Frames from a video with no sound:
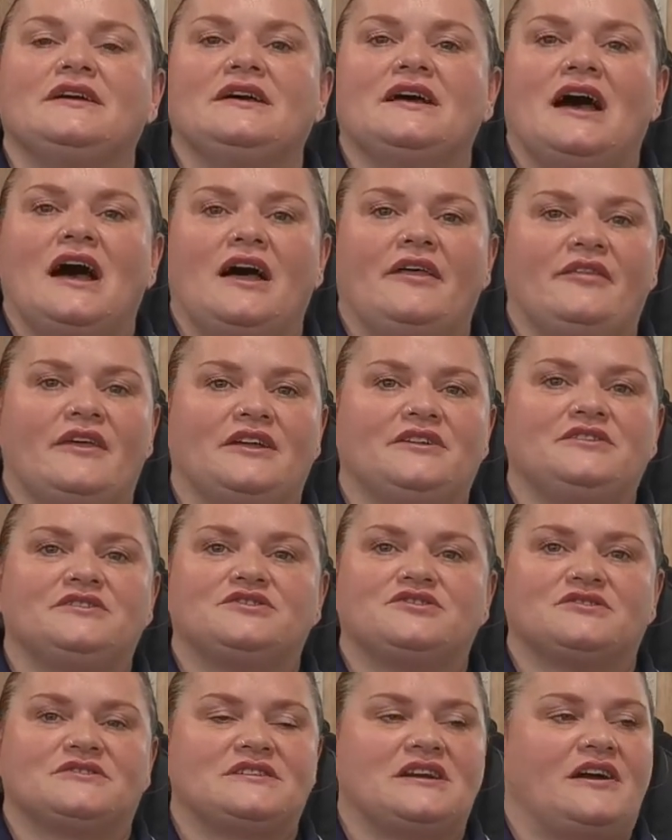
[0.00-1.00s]
and then you
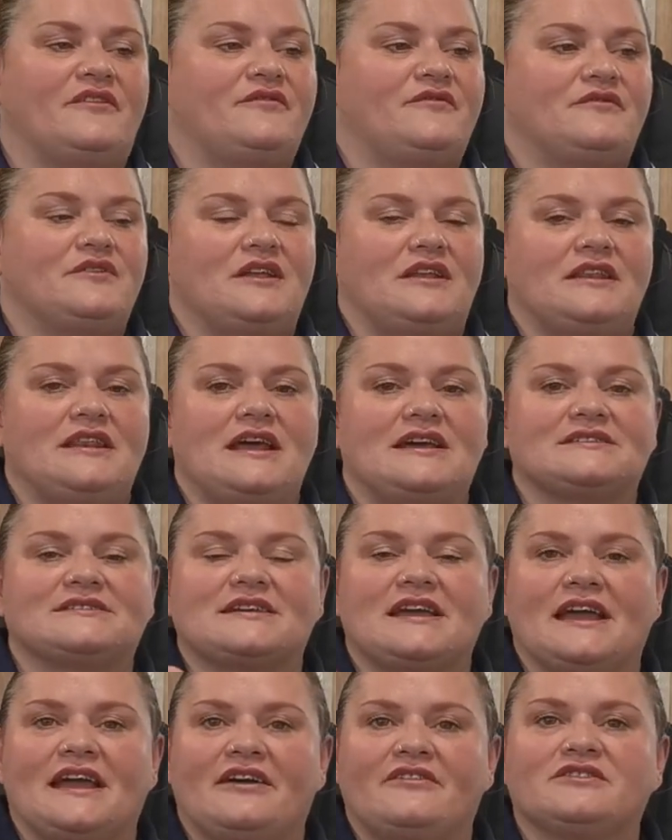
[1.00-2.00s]
just have less
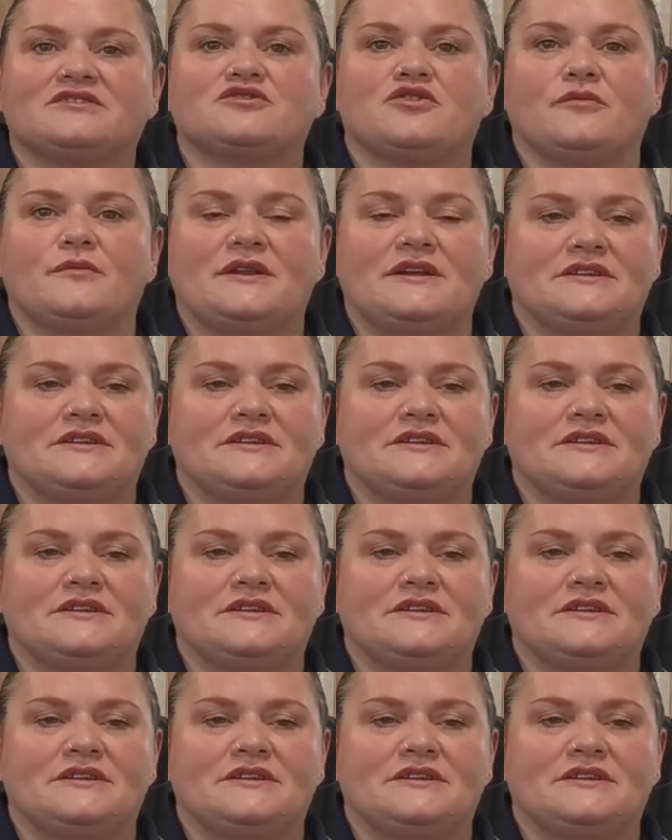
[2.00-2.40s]
carers coming in,